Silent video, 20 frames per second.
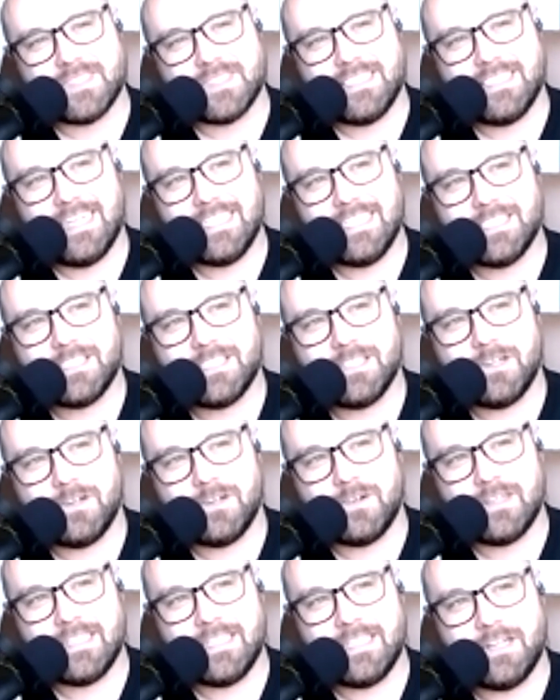and
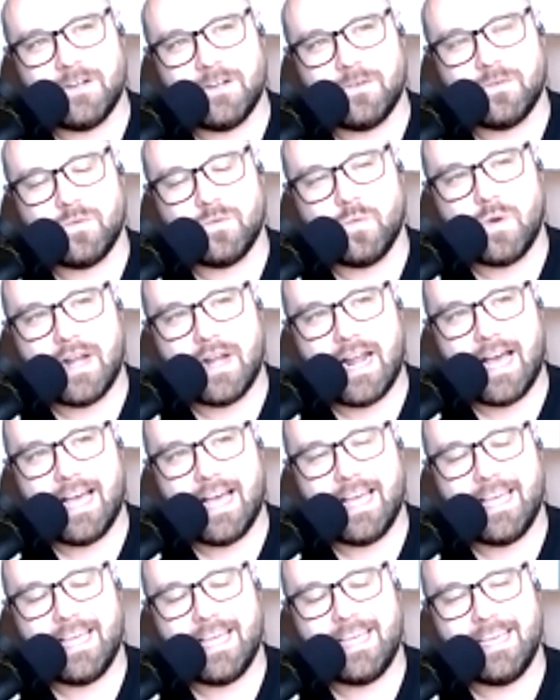so you know, when
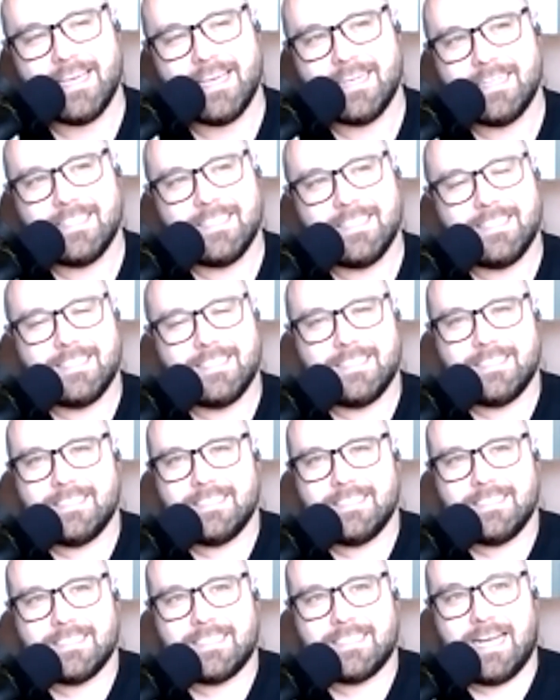I
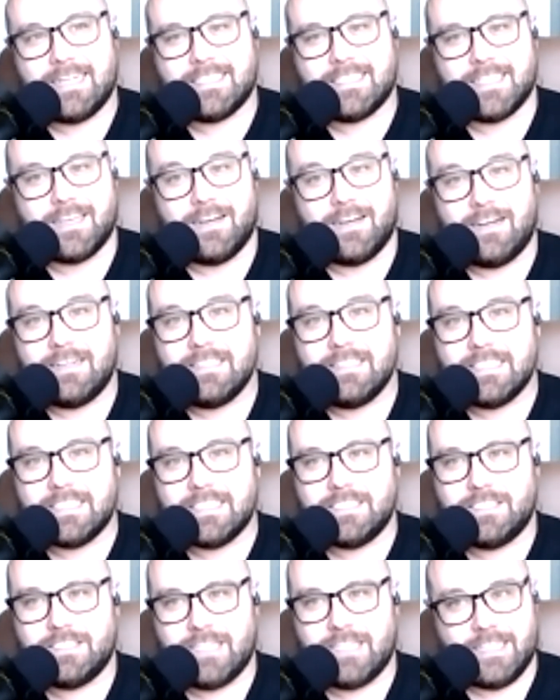got to
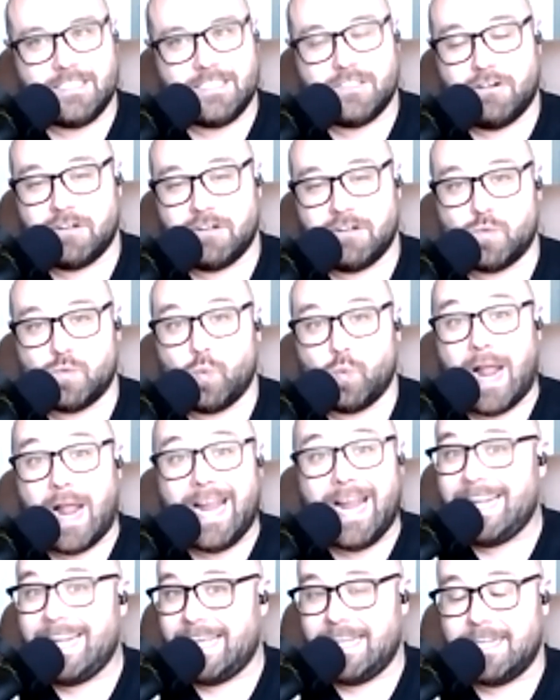college, I started
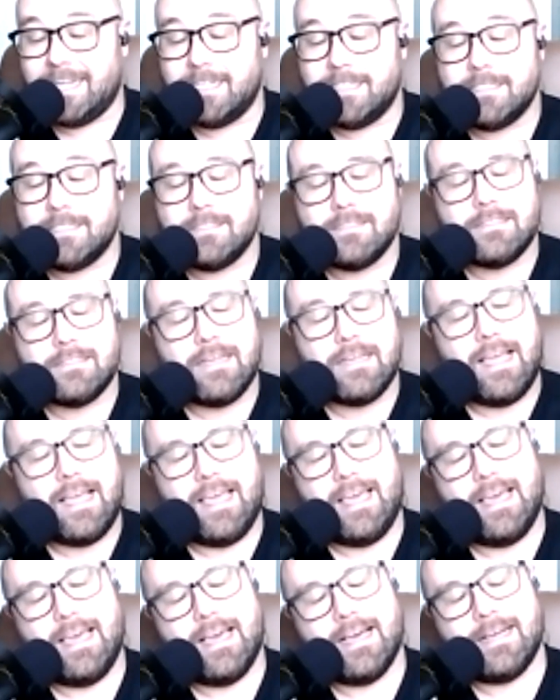writing,
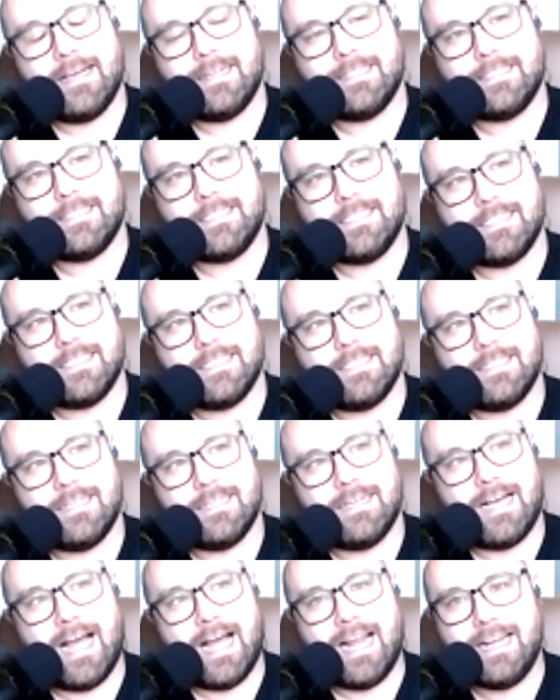and
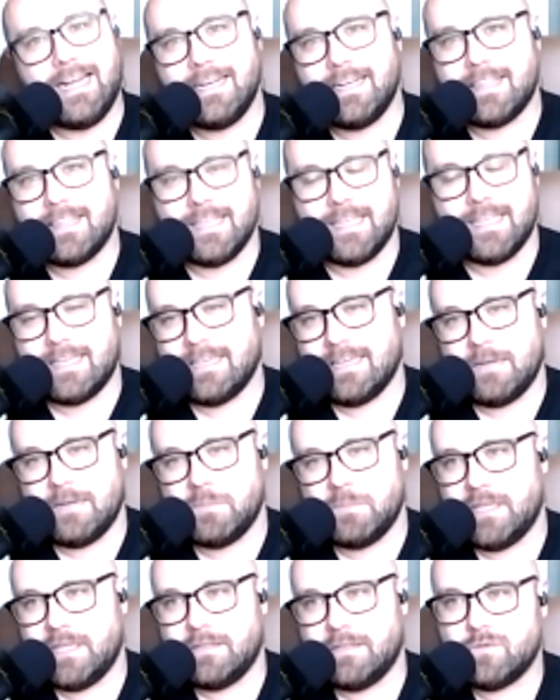I didn't think. I
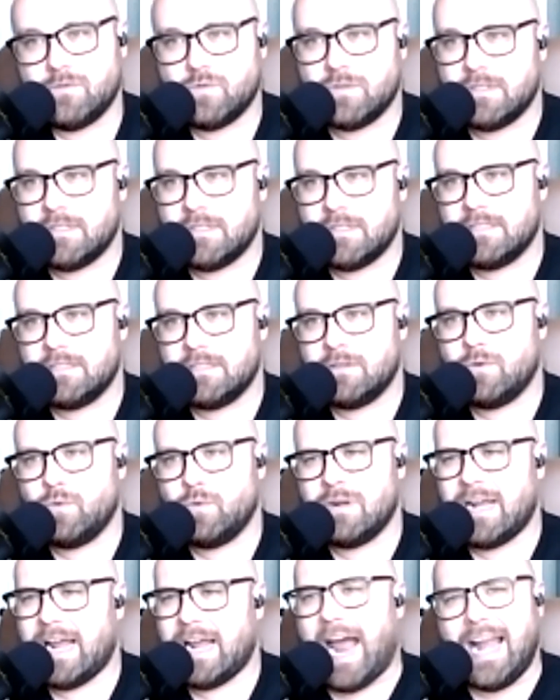mean,
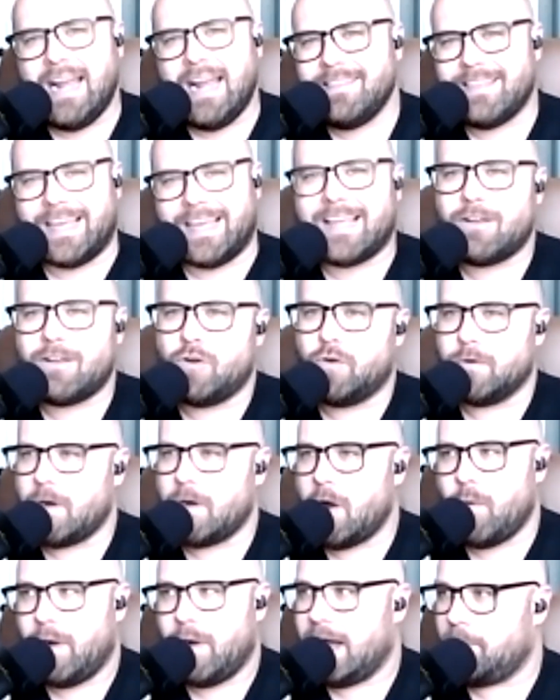I didn't like
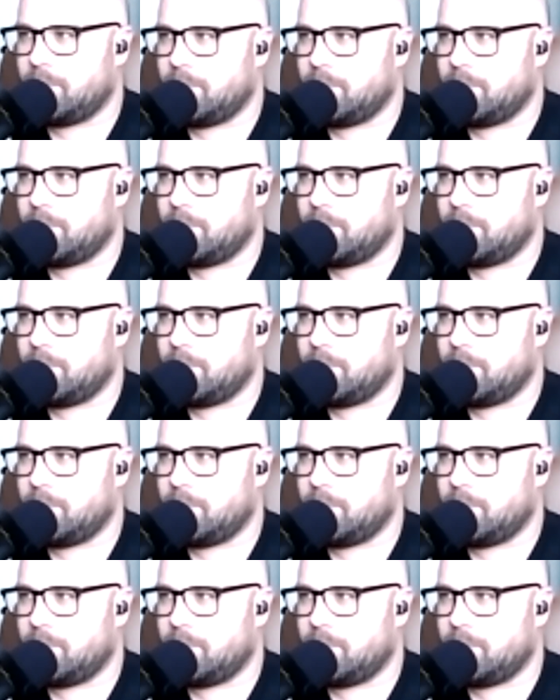grow up